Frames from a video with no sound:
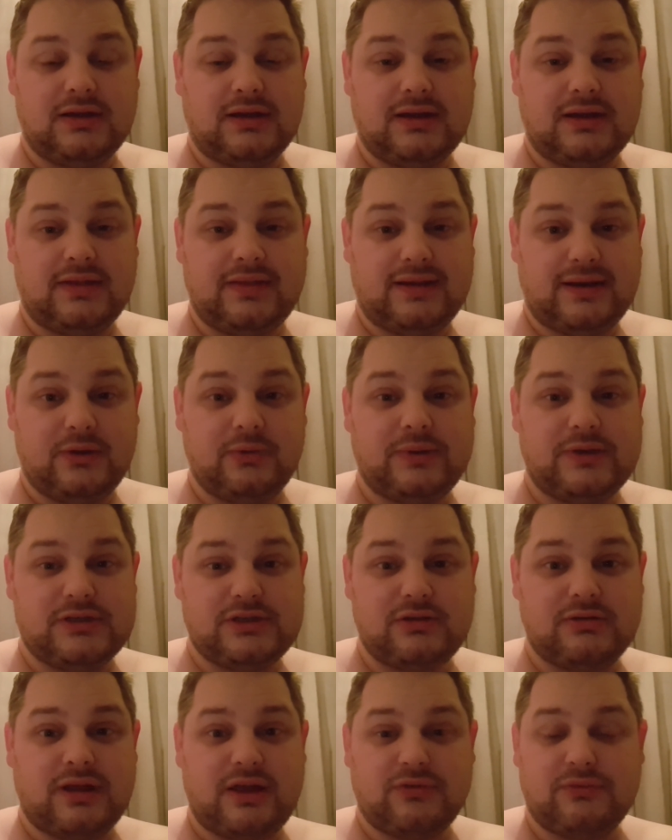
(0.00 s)
And then it'll be
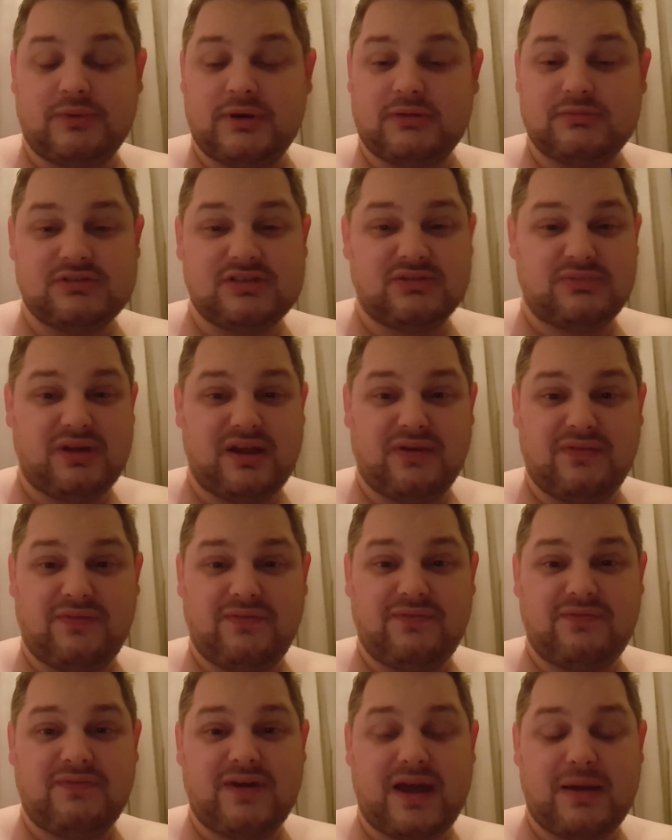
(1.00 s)
too late for me. I'm just going to be a
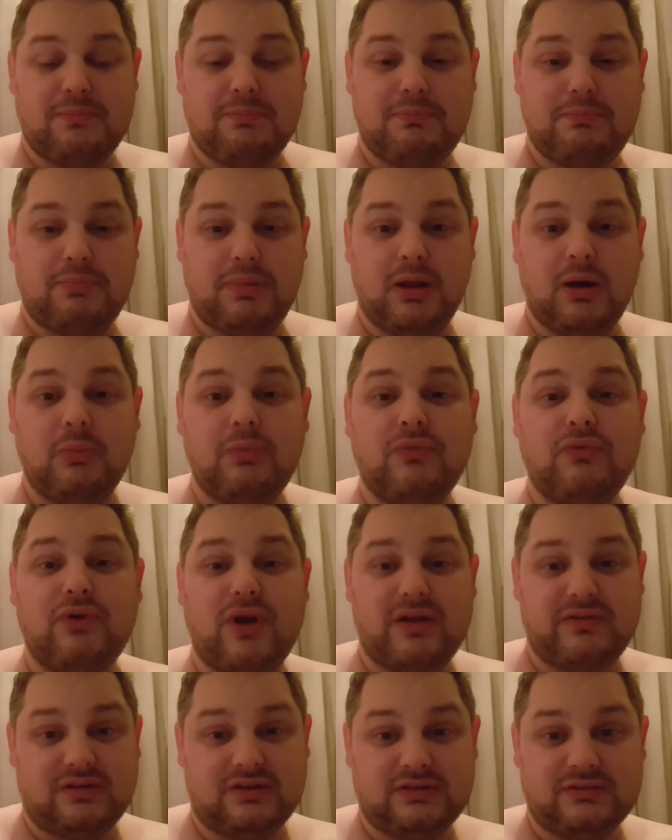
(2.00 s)
fat blob
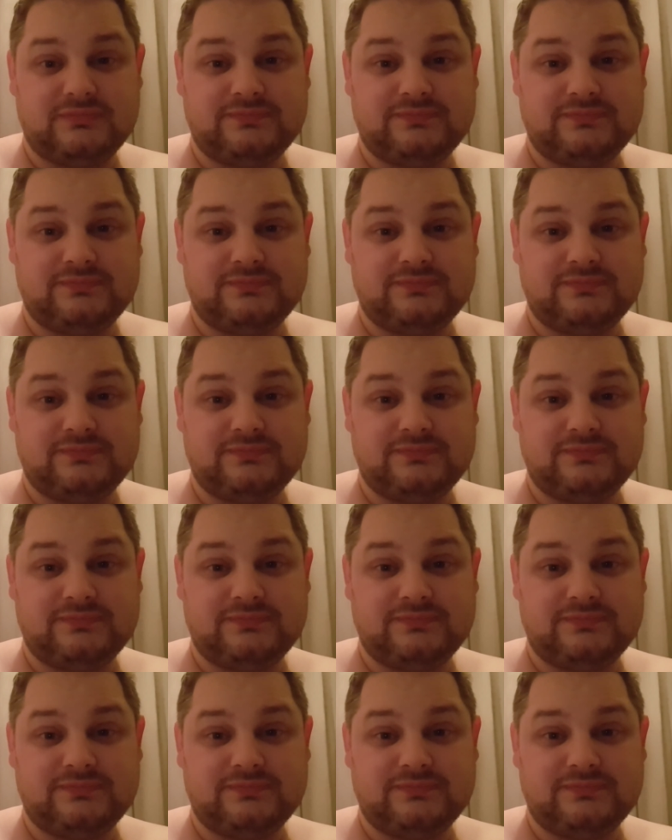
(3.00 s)
forever.